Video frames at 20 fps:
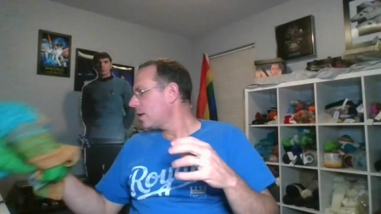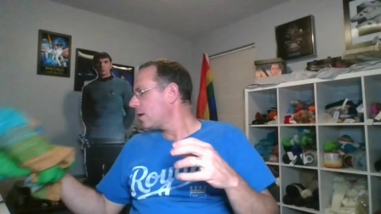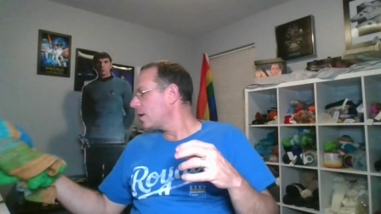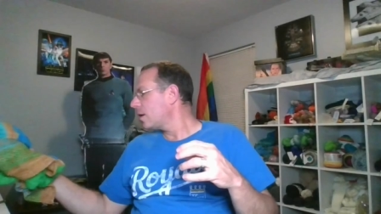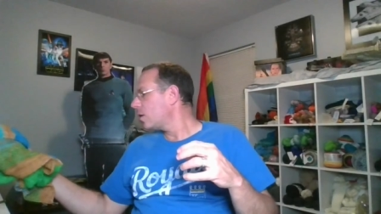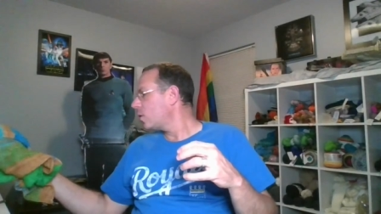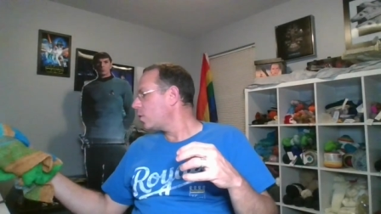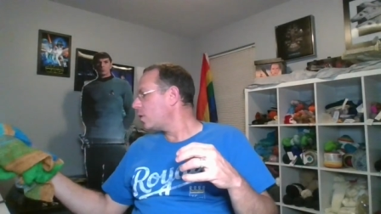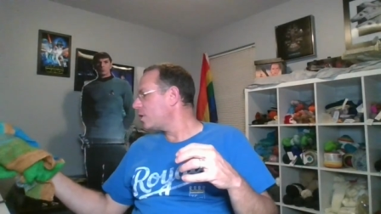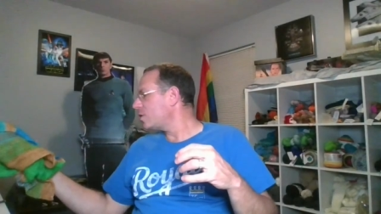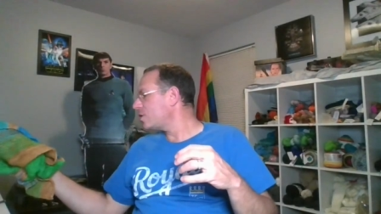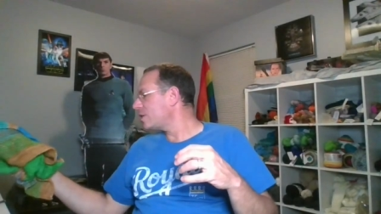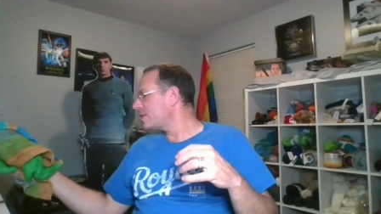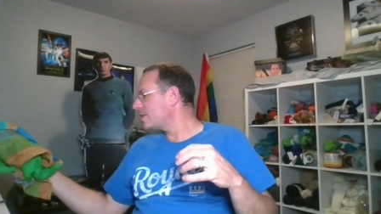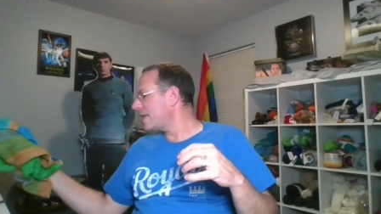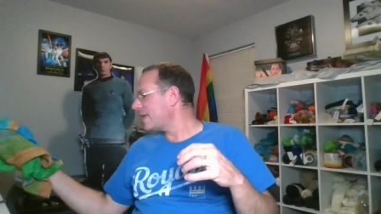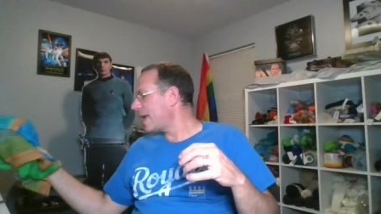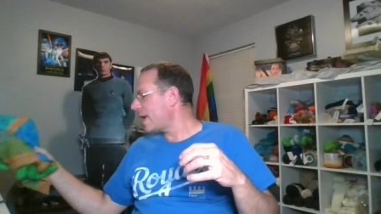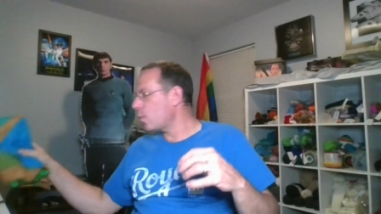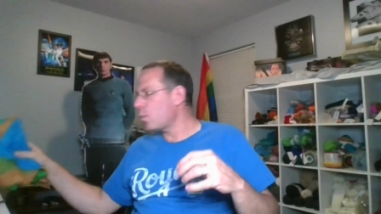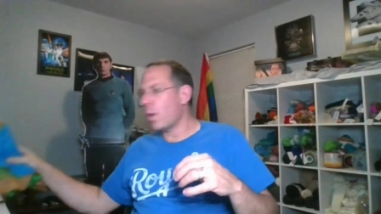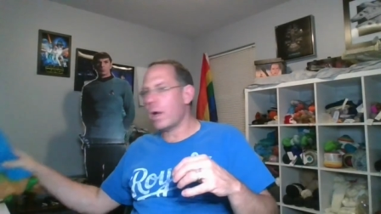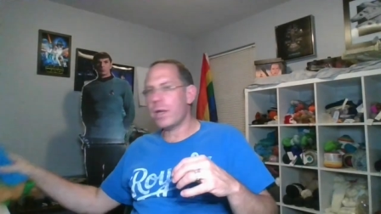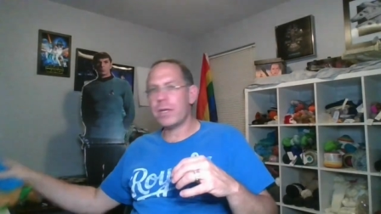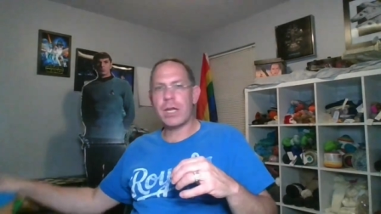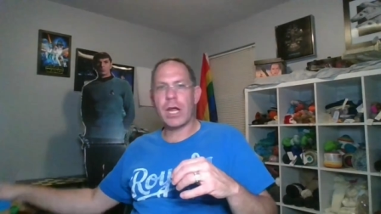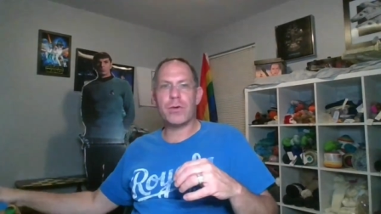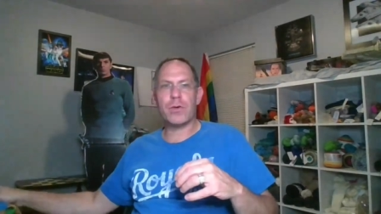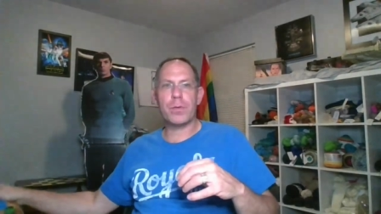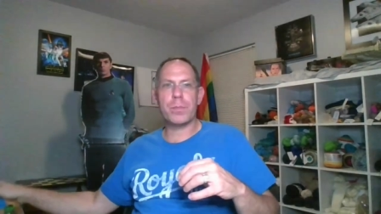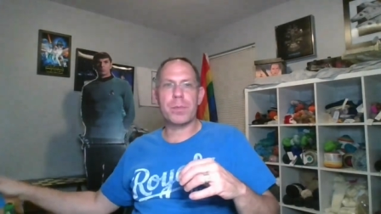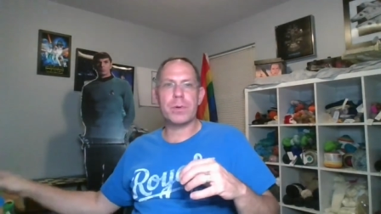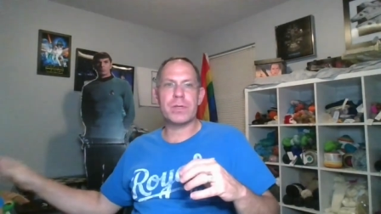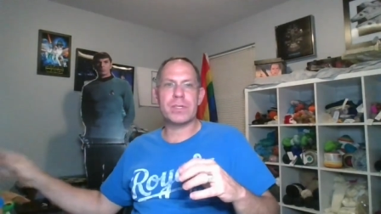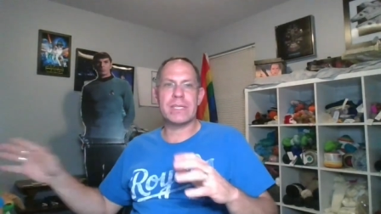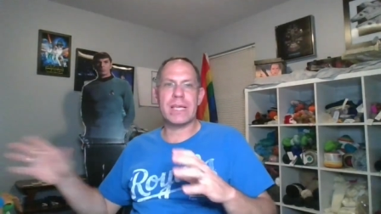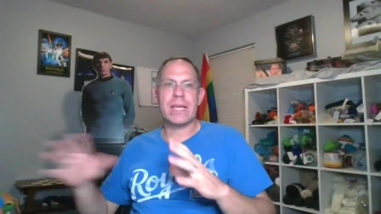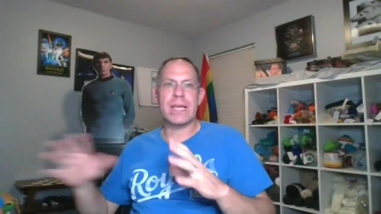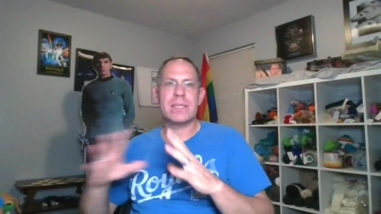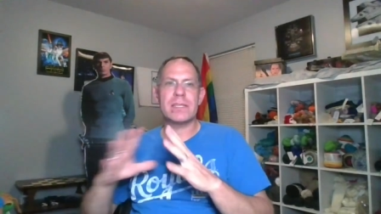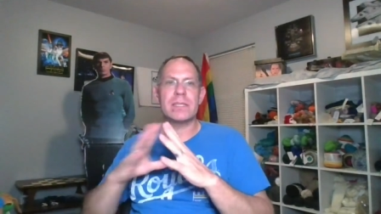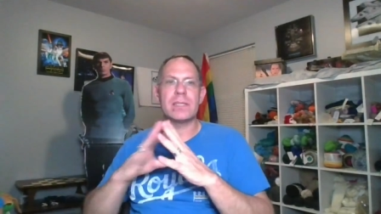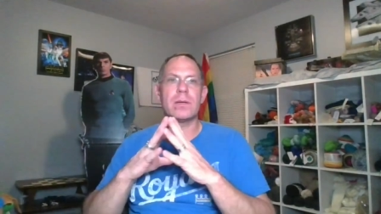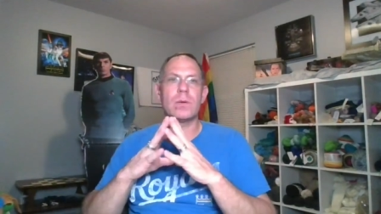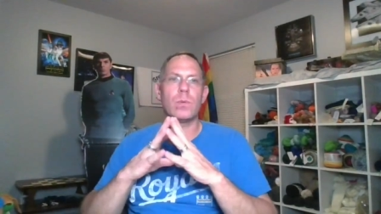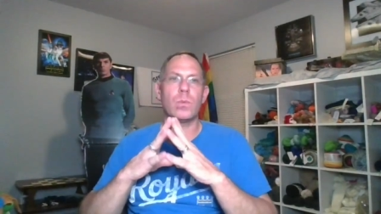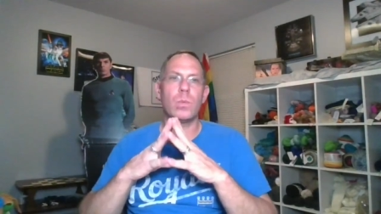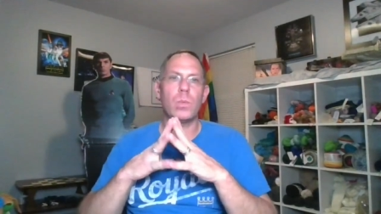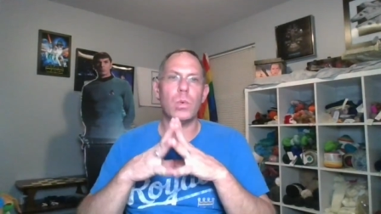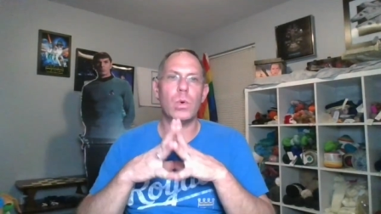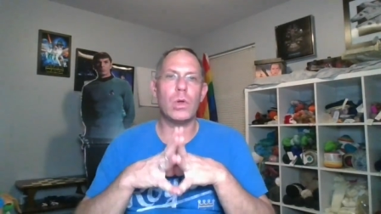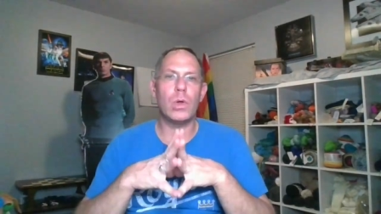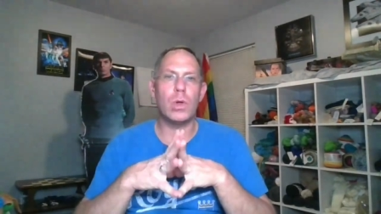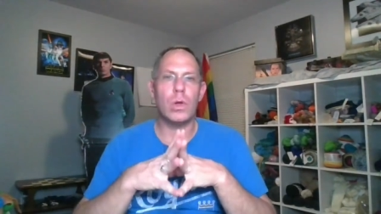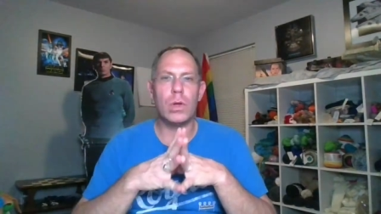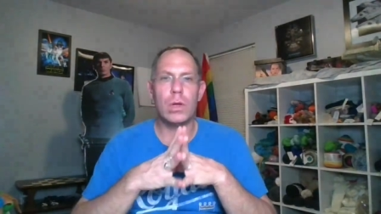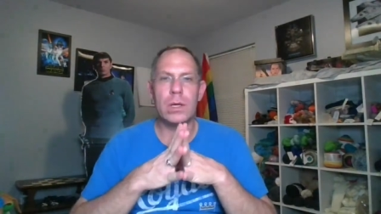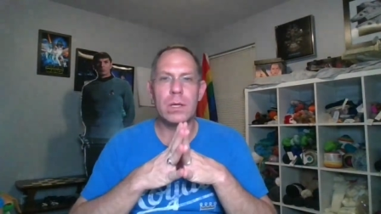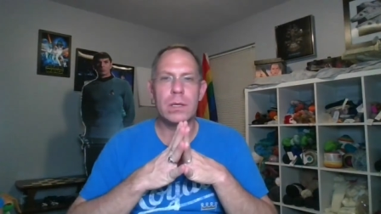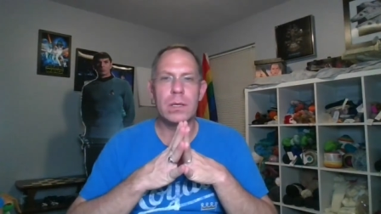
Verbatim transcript: which is a 100% wool